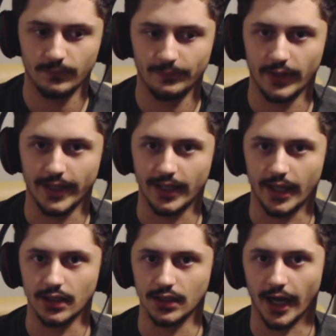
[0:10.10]
Hey,
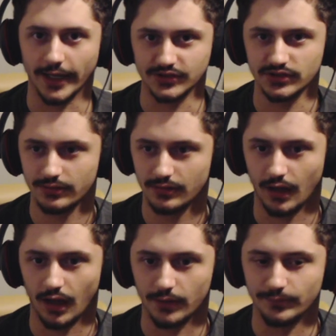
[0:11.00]
hey guys,
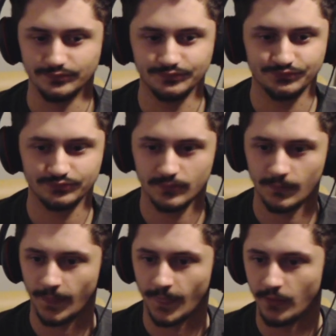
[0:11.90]
um,
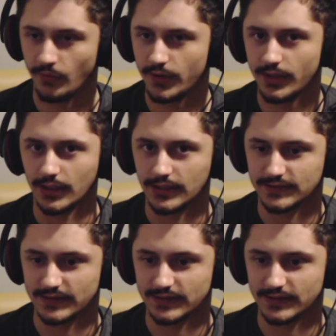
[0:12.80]
it's,